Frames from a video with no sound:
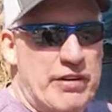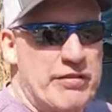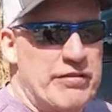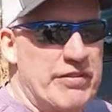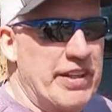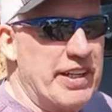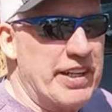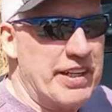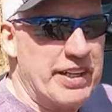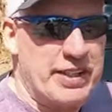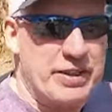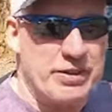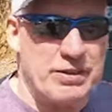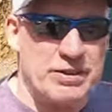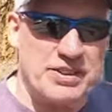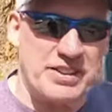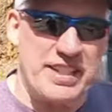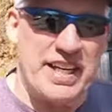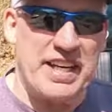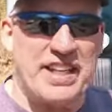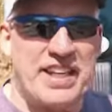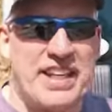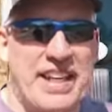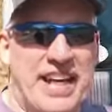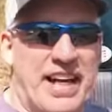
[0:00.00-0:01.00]
our videos.
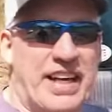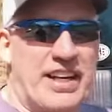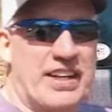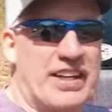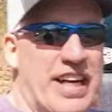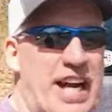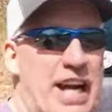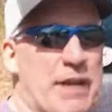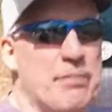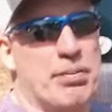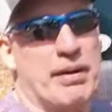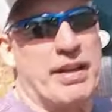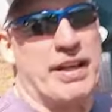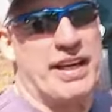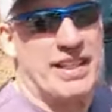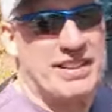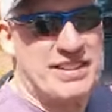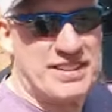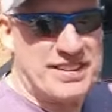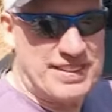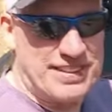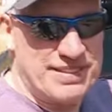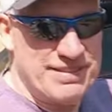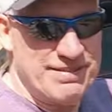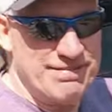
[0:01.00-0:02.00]
Take care. God
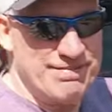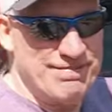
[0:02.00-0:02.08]
bless.